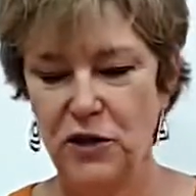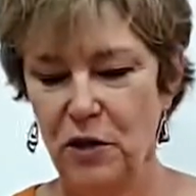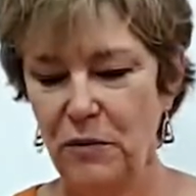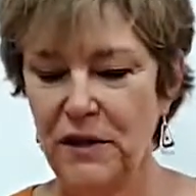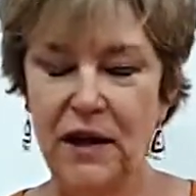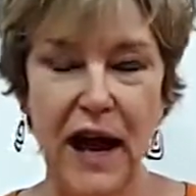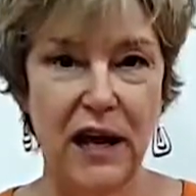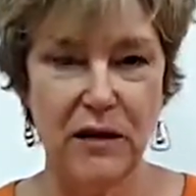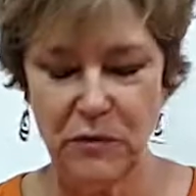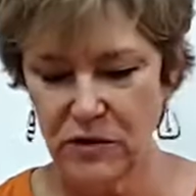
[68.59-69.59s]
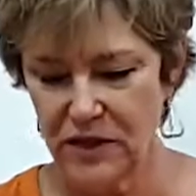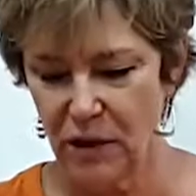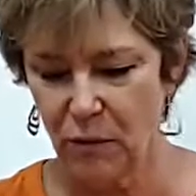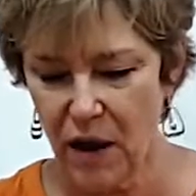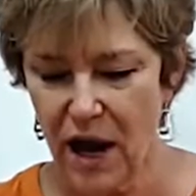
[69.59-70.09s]
show me the animals
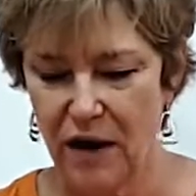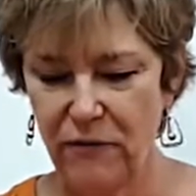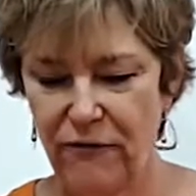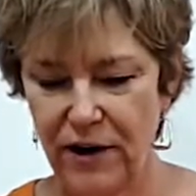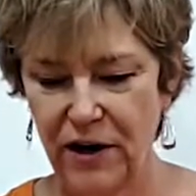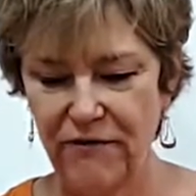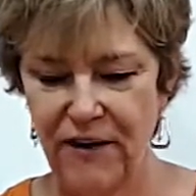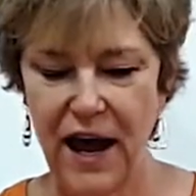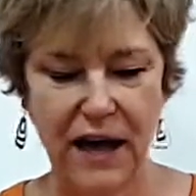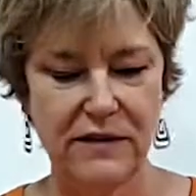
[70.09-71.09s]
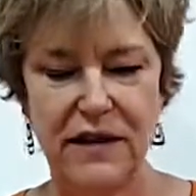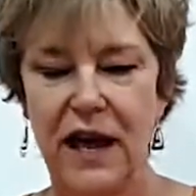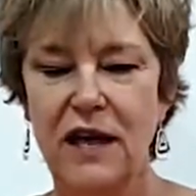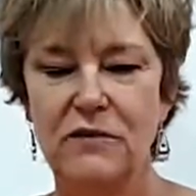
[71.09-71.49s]
that run very fast.